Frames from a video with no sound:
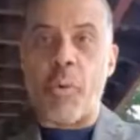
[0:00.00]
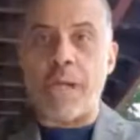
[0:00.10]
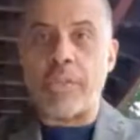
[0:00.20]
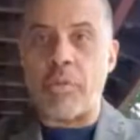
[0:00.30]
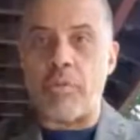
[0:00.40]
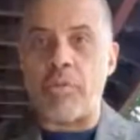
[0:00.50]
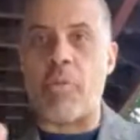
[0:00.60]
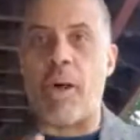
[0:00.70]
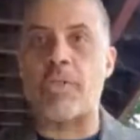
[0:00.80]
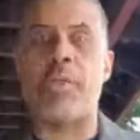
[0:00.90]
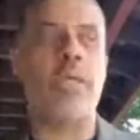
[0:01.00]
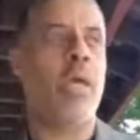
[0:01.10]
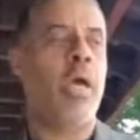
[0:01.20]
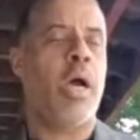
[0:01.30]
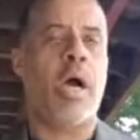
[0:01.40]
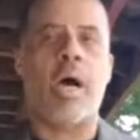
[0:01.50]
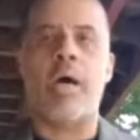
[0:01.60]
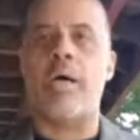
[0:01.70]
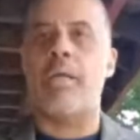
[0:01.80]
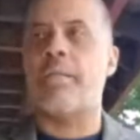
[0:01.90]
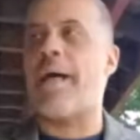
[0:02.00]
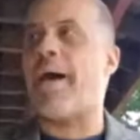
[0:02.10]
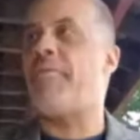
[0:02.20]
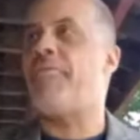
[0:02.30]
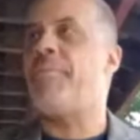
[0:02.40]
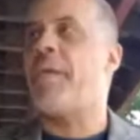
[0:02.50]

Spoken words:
watching. Those of you who are watching live.